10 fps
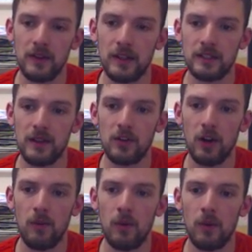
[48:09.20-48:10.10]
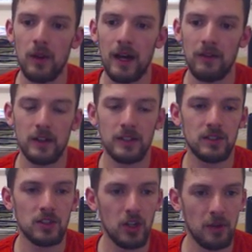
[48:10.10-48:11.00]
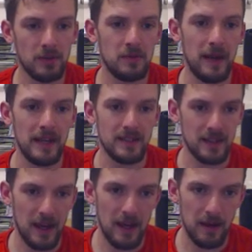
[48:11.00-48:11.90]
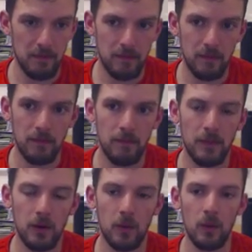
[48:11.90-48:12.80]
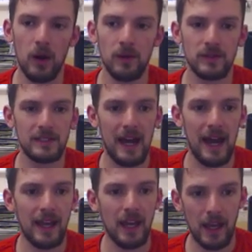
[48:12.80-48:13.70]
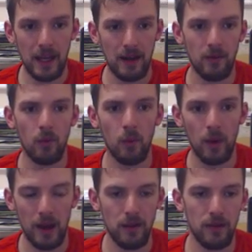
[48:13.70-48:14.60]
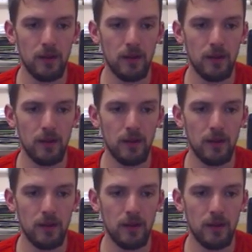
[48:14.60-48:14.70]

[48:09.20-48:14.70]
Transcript: they've gone, well, we'll have like a skirmish based game, but we won't tag it in with,